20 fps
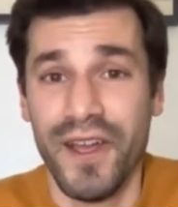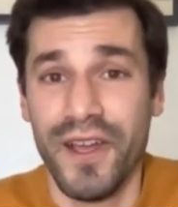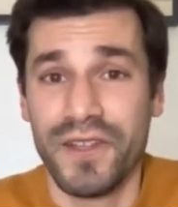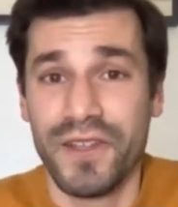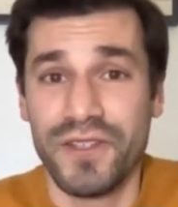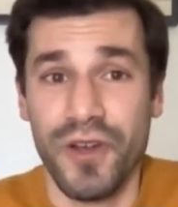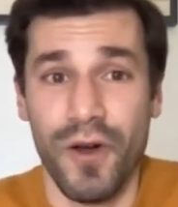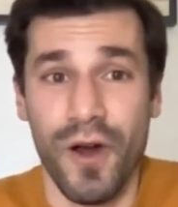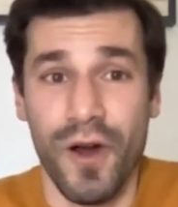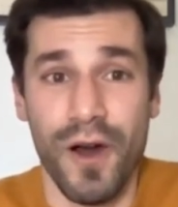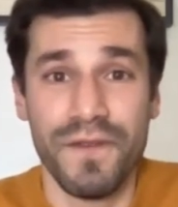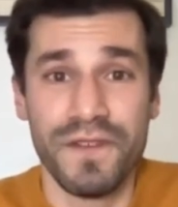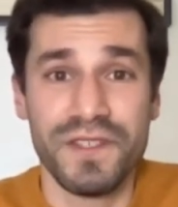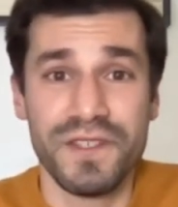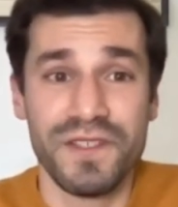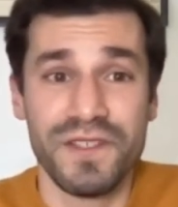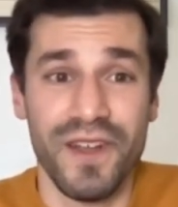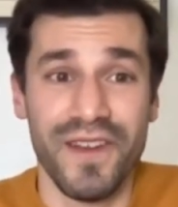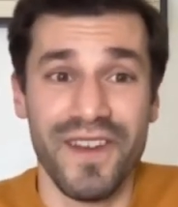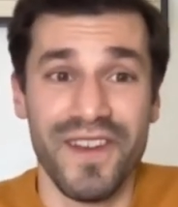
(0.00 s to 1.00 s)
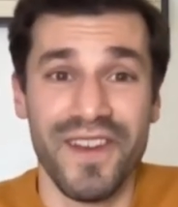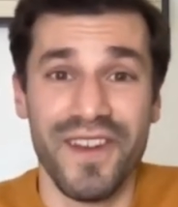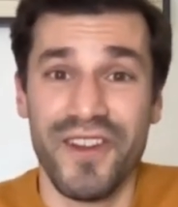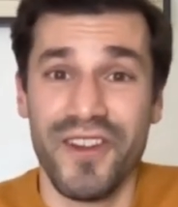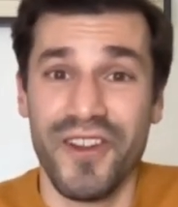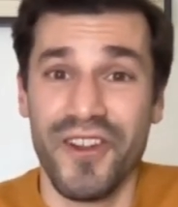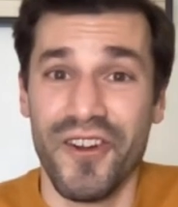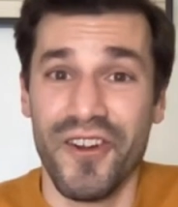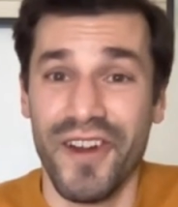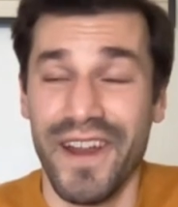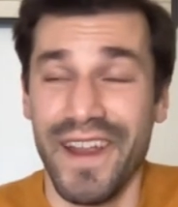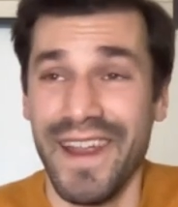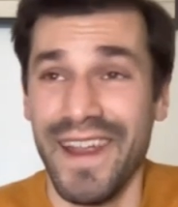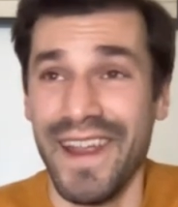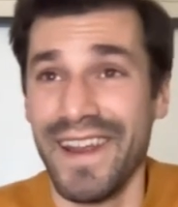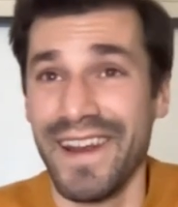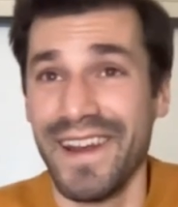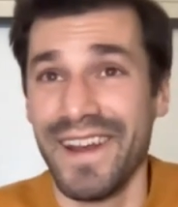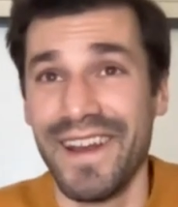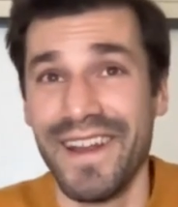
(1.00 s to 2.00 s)
So all of a sudden you're
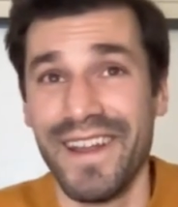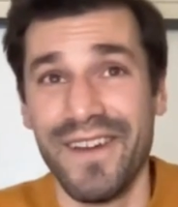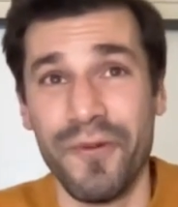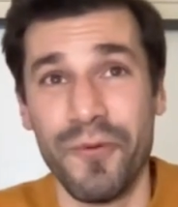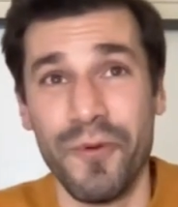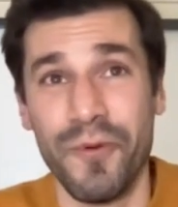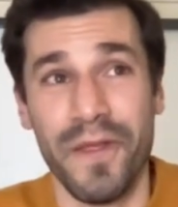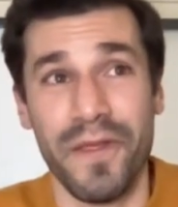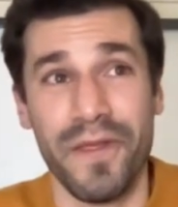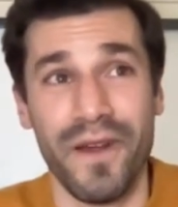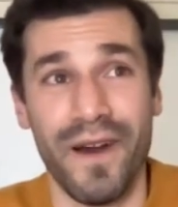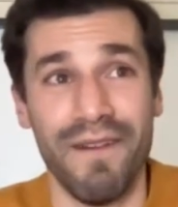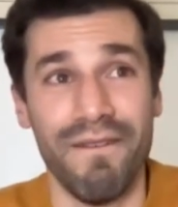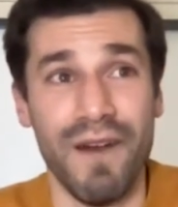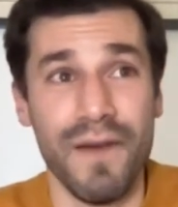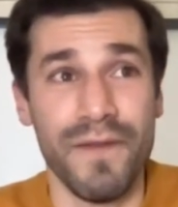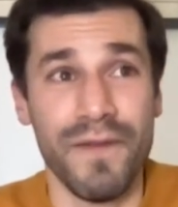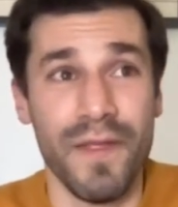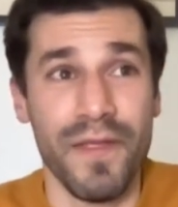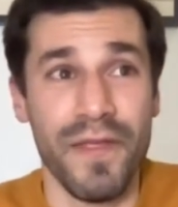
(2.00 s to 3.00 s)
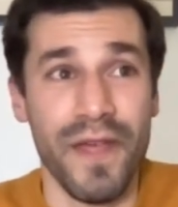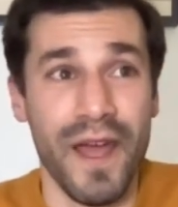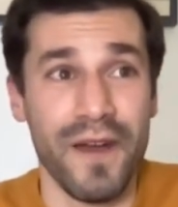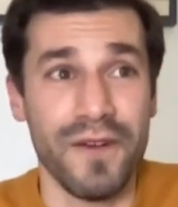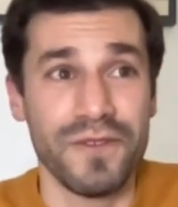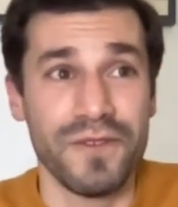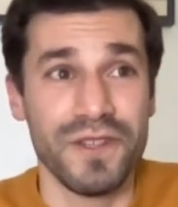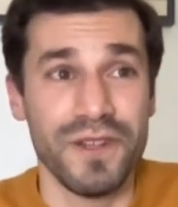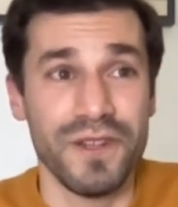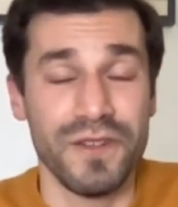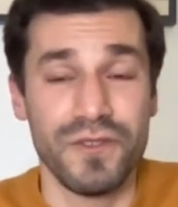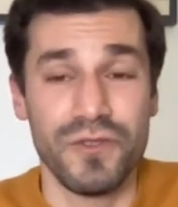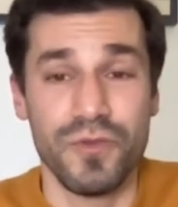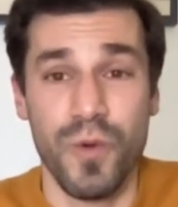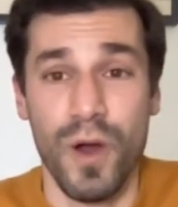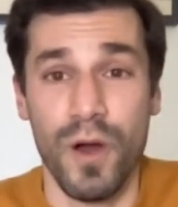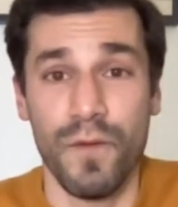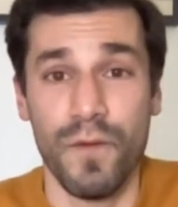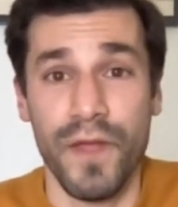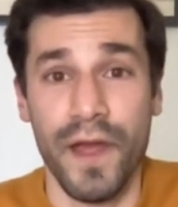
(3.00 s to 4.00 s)
in with 11,000,
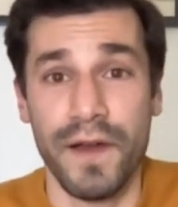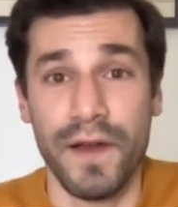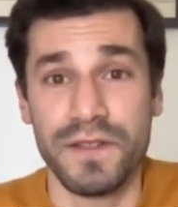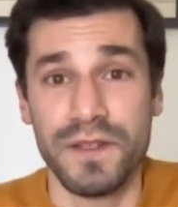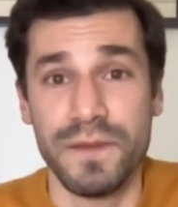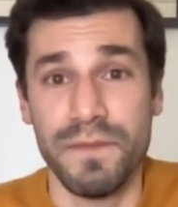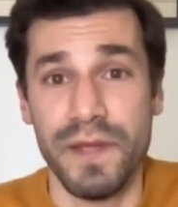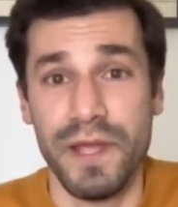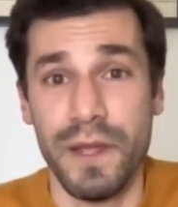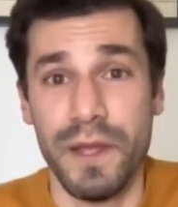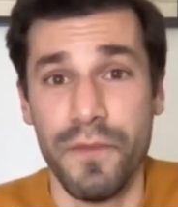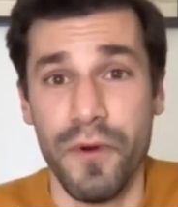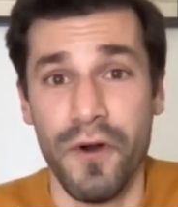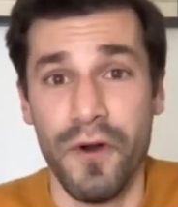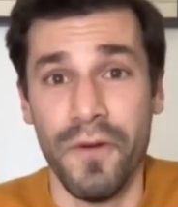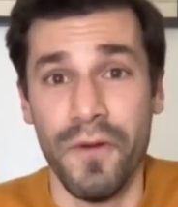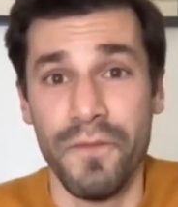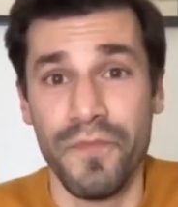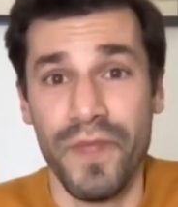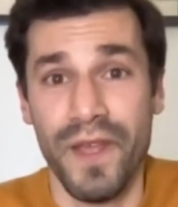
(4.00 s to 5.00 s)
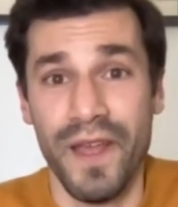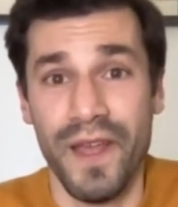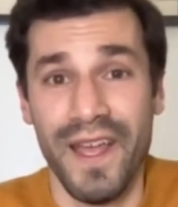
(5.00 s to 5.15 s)
12,000 people.